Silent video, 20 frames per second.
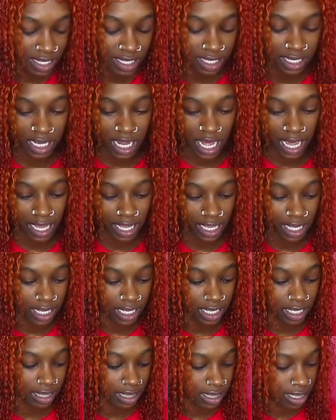
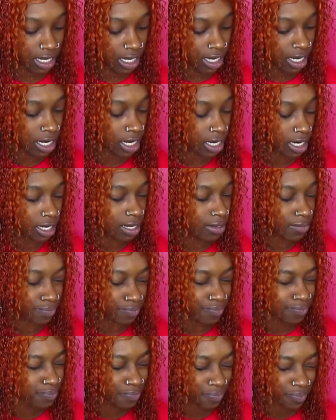like the um
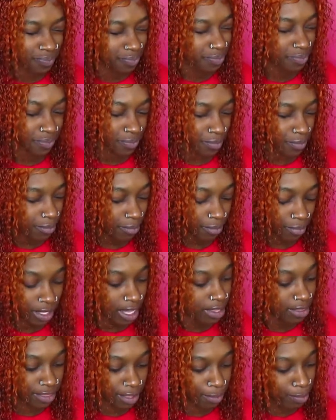
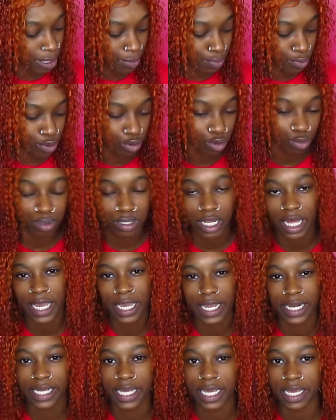the people who
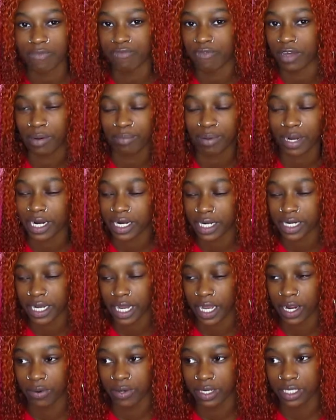played in Vampire
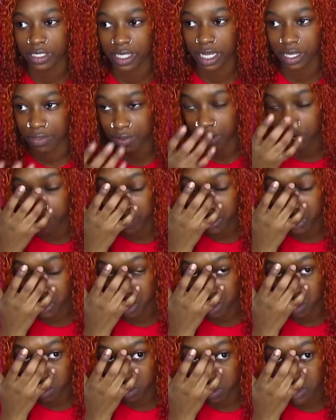Diaries and The
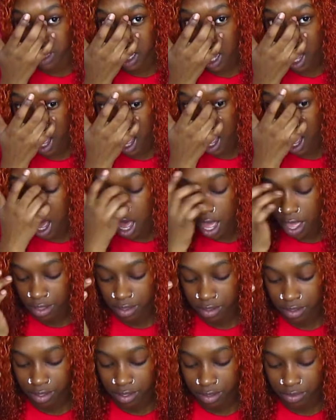Originals.
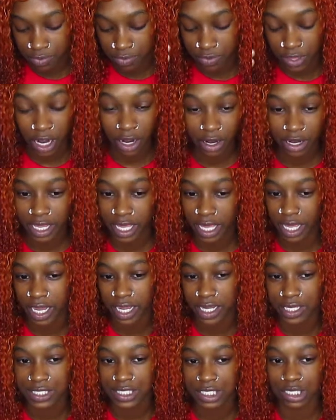Their
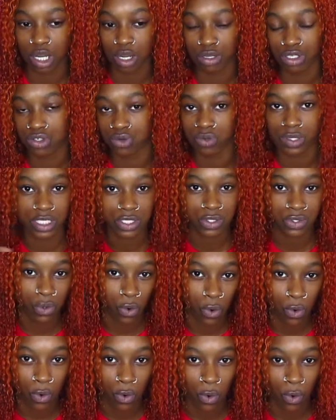kids go to a
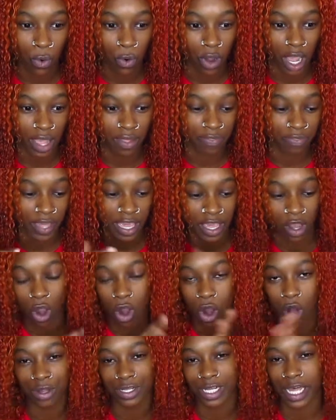school and they
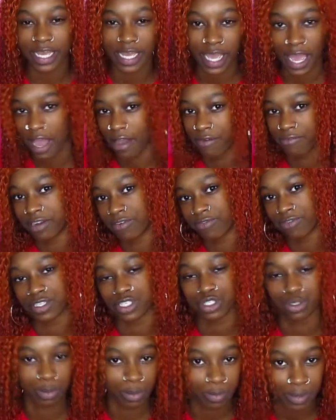all, like, have different
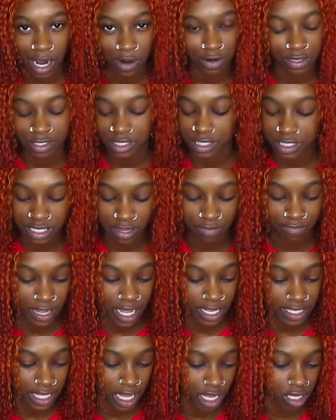superpowers and stuff
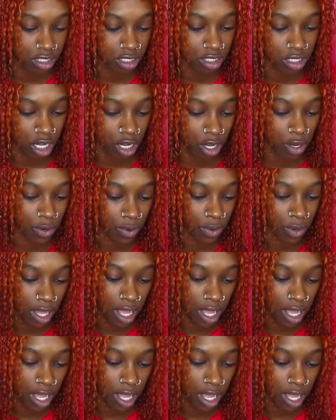like that. So